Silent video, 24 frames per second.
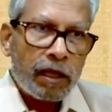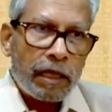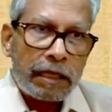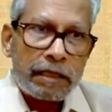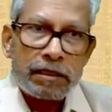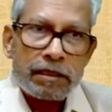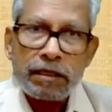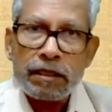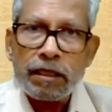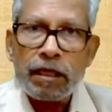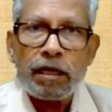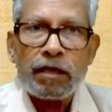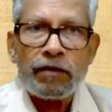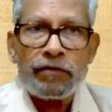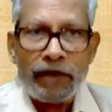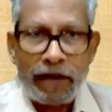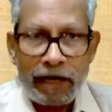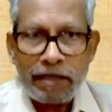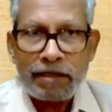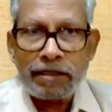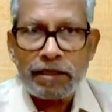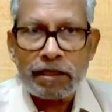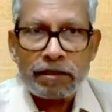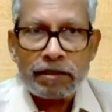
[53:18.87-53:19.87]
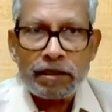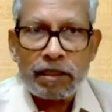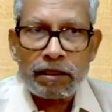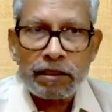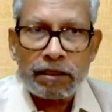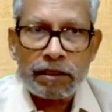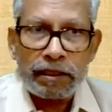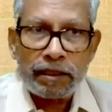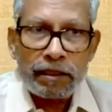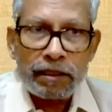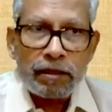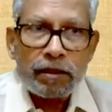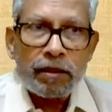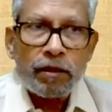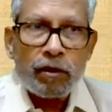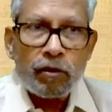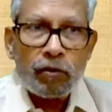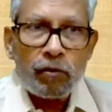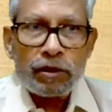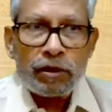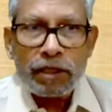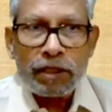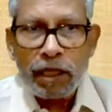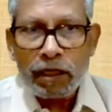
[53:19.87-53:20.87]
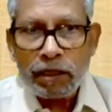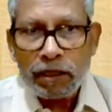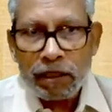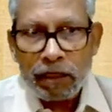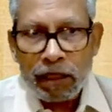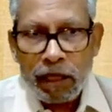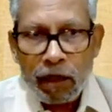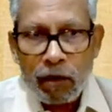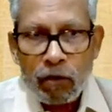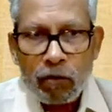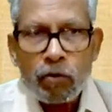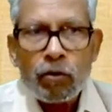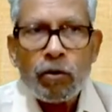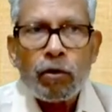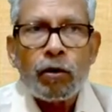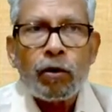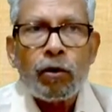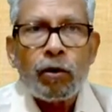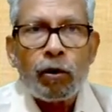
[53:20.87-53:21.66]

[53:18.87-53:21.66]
External factors are there. Which are the now?